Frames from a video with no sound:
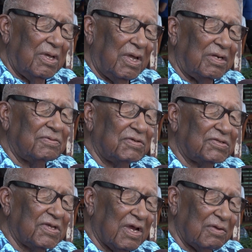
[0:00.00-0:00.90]
And then the
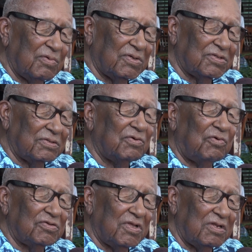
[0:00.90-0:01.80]
second was, of
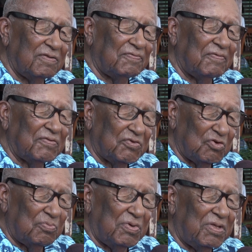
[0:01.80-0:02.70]
course,
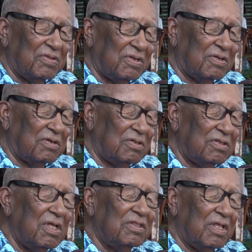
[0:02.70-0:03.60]
1952, being that
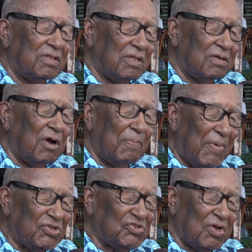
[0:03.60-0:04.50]
the cup
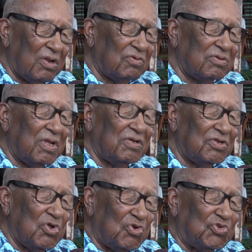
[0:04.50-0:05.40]
match started on
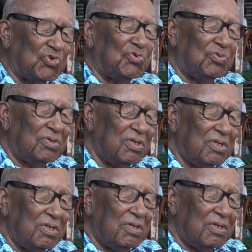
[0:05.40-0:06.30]
1902.
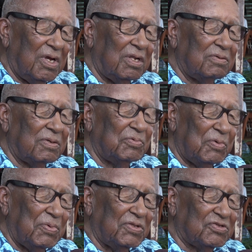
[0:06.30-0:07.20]
And
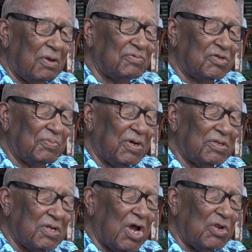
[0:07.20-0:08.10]
we beat Somerset by
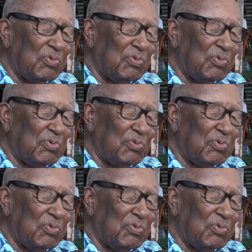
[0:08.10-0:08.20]
9